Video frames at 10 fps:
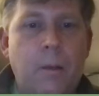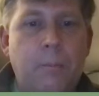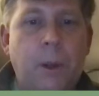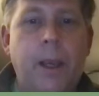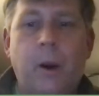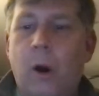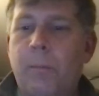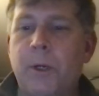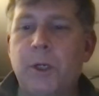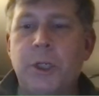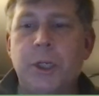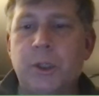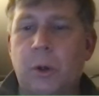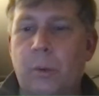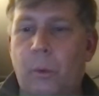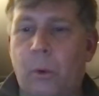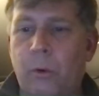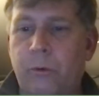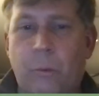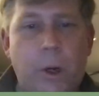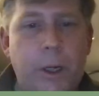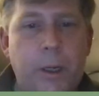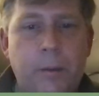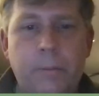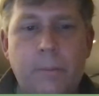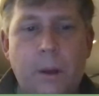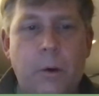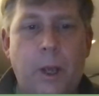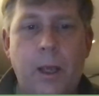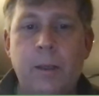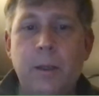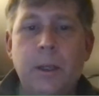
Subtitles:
Playing RPGs on Roll20. Okay.